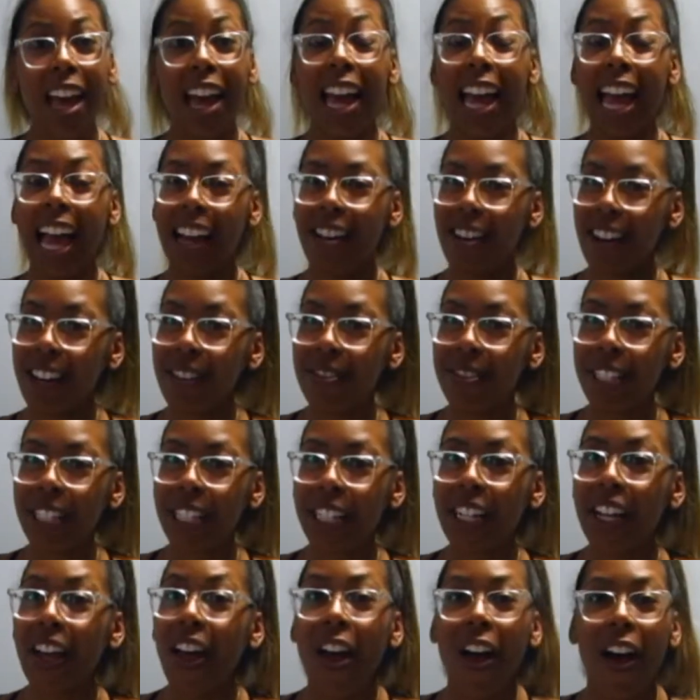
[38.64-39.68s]

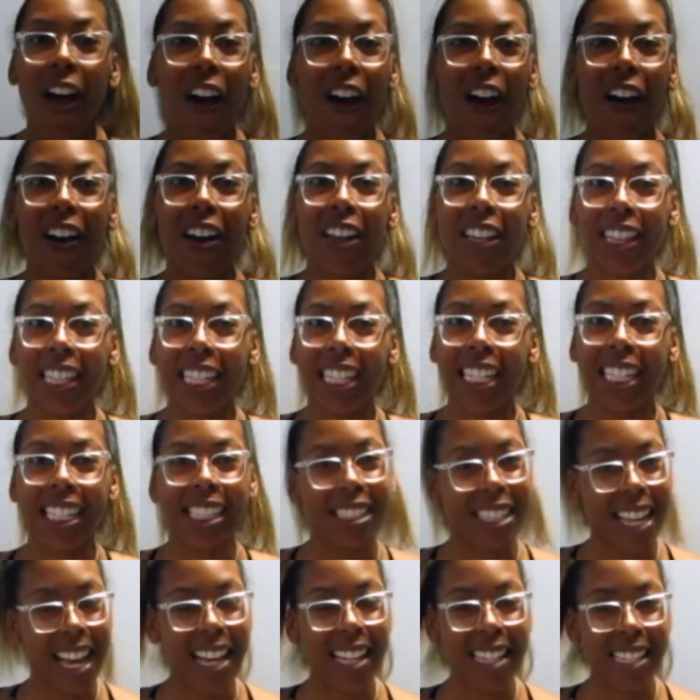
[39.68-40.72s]
However, on the
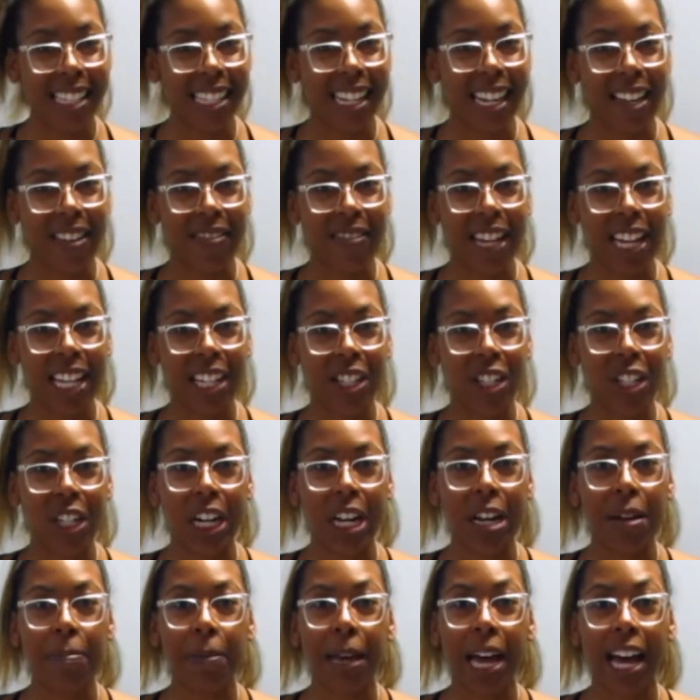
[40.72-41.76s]
last day of that
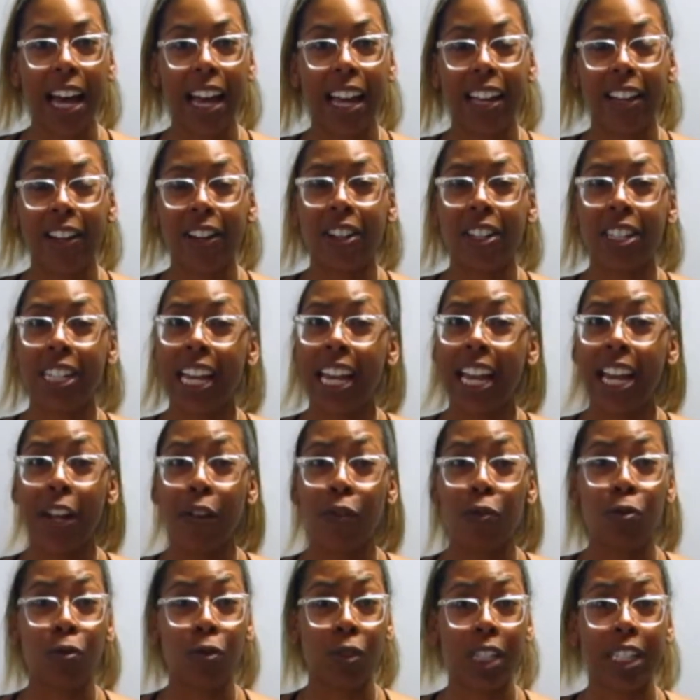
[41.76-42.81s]
trip, I got a
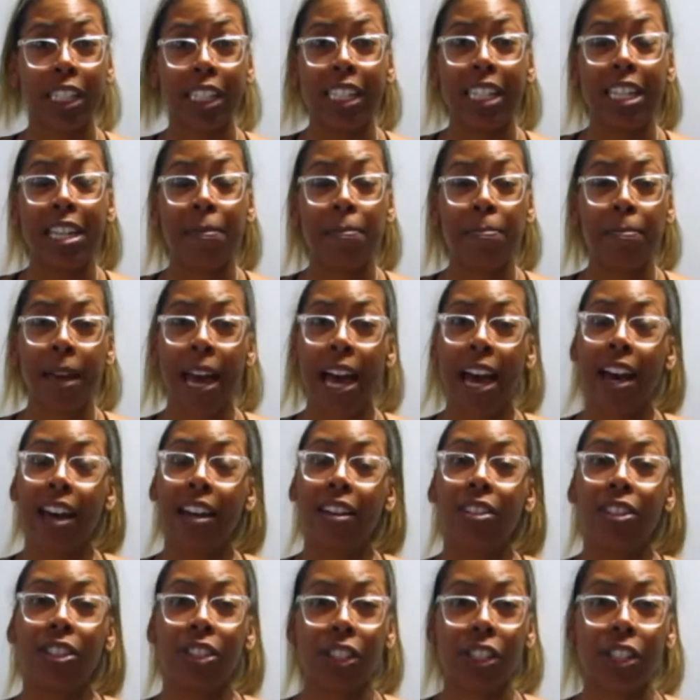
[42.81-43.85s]
really
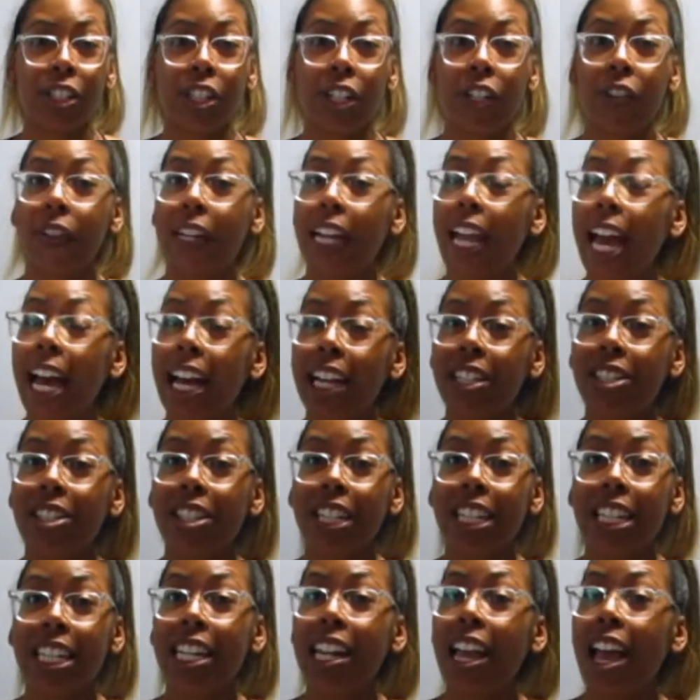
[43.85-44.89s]
bad allergic
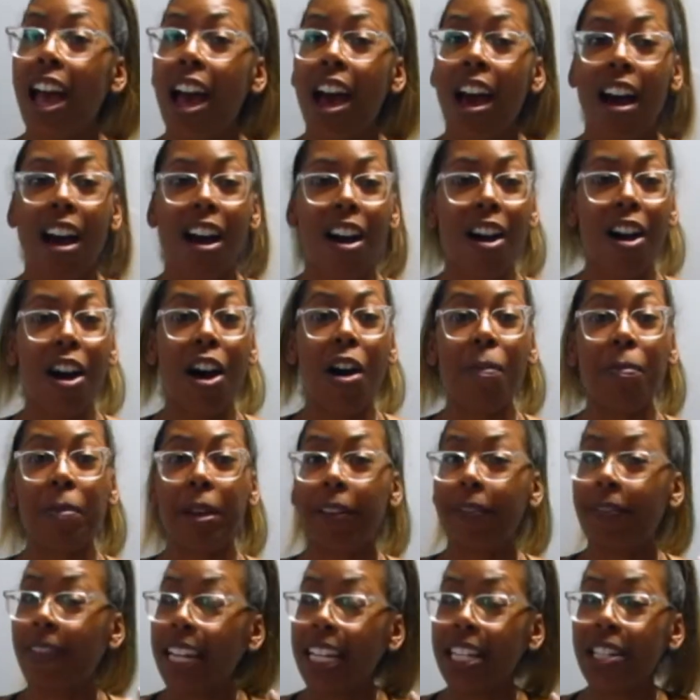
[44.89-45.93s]
reaction. My
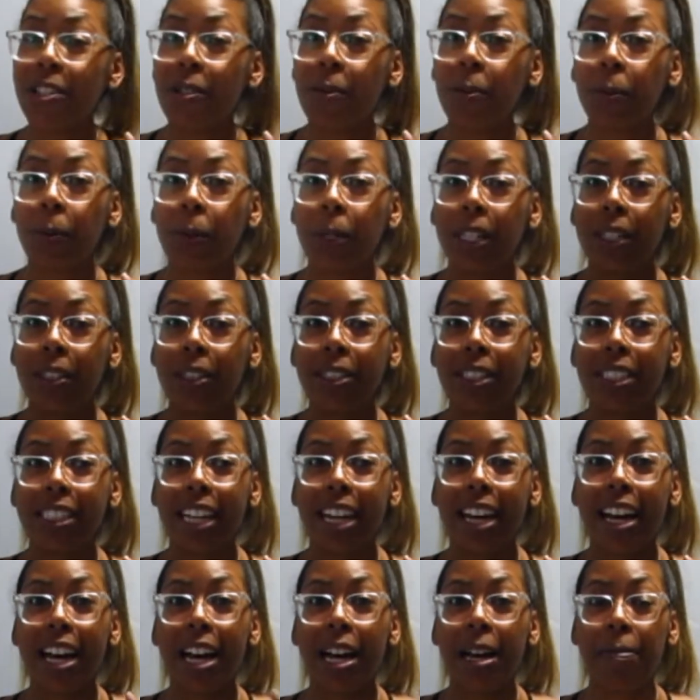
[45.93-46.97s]
face swelled
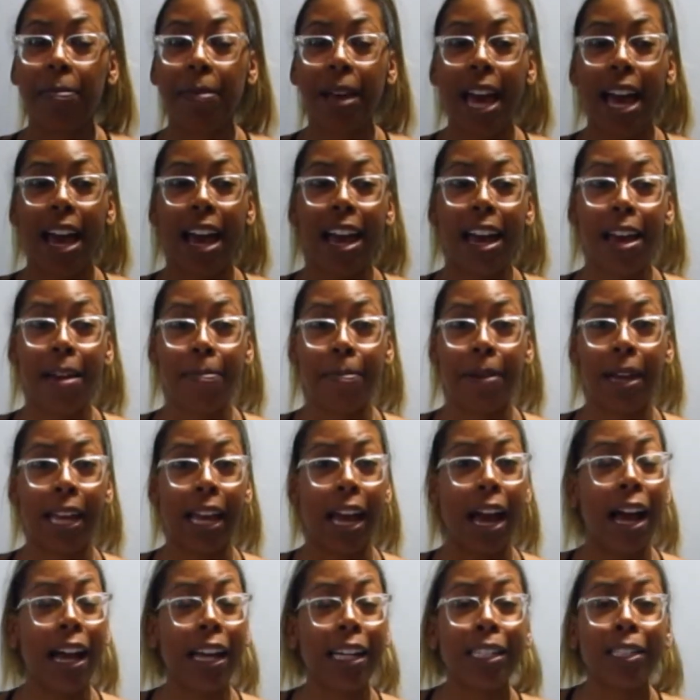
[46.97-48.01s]
up and my
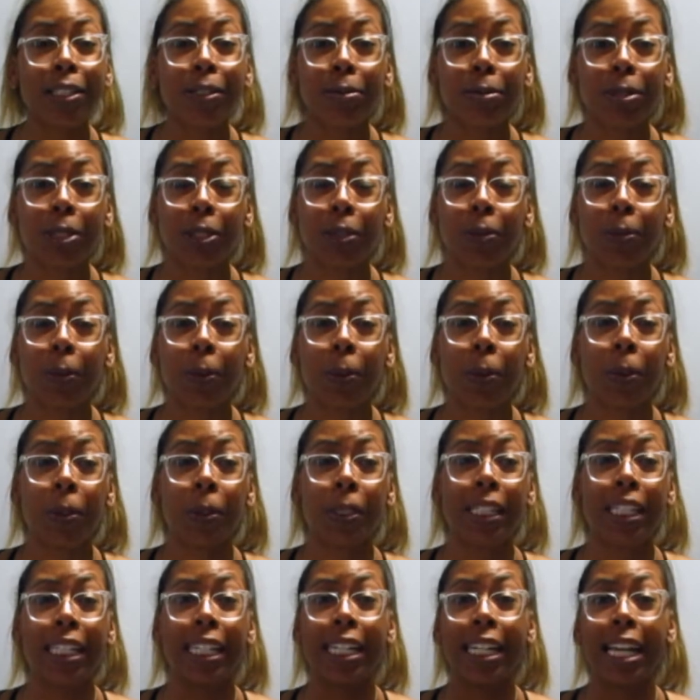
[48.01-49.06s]
eyes were
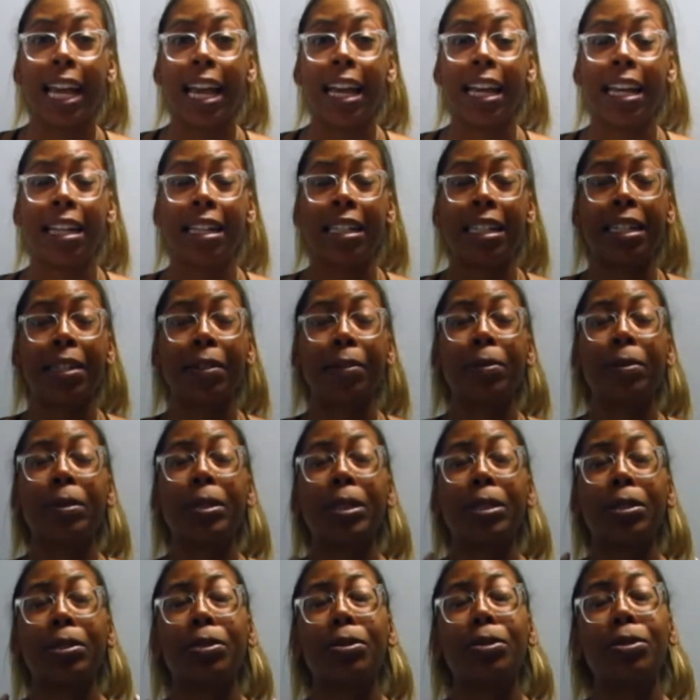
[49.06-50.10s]
swollen and it
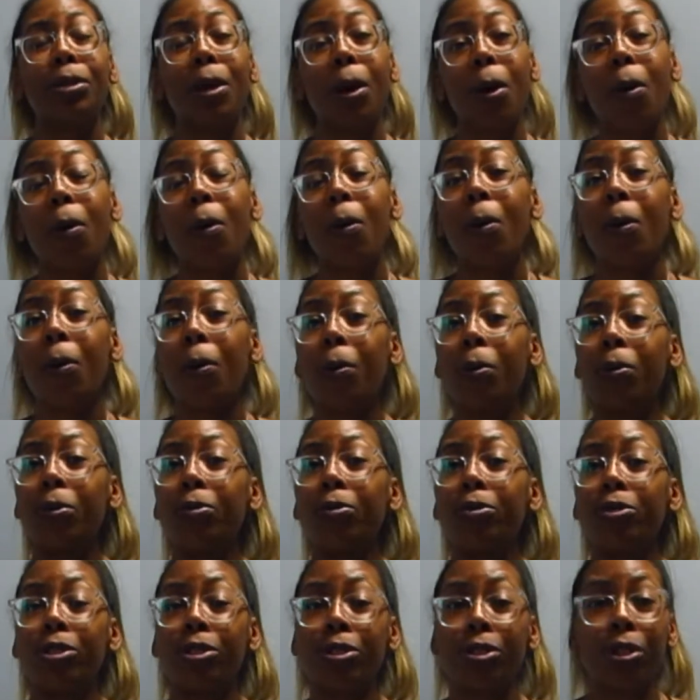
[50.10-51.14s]
was
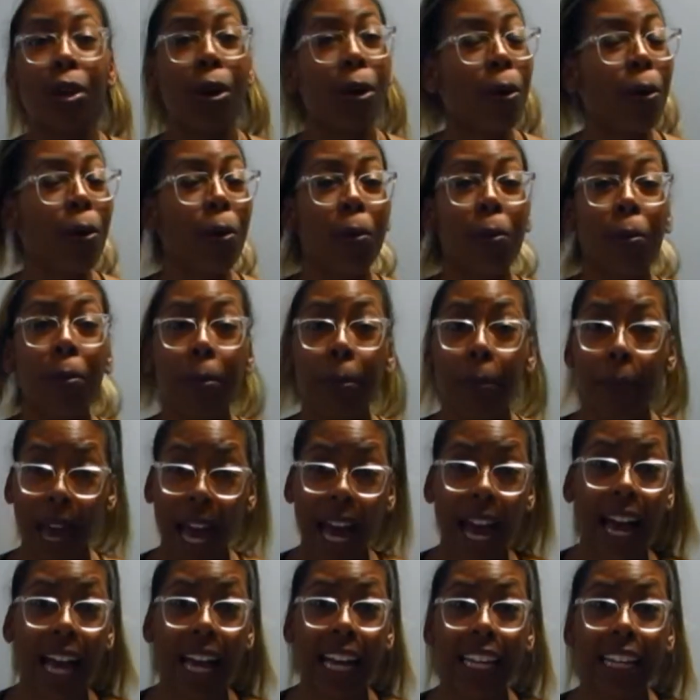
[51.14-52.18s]
so
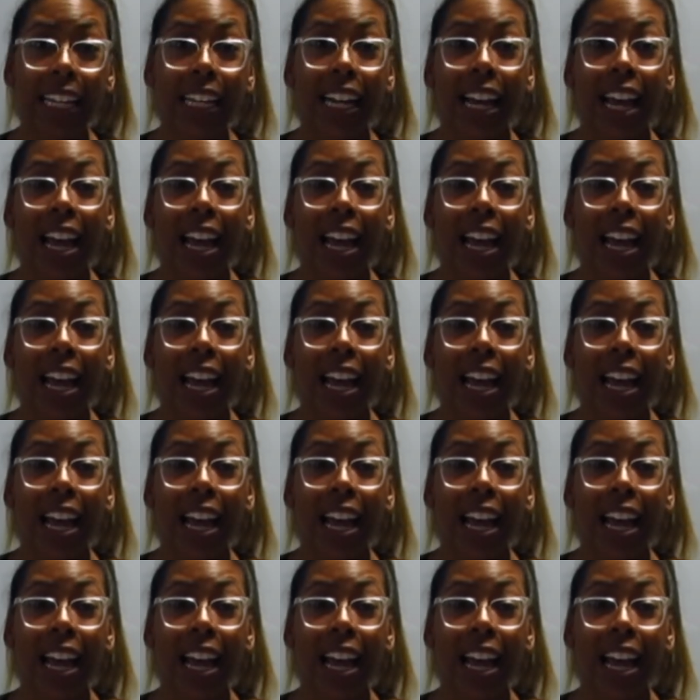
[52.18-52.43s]
bad.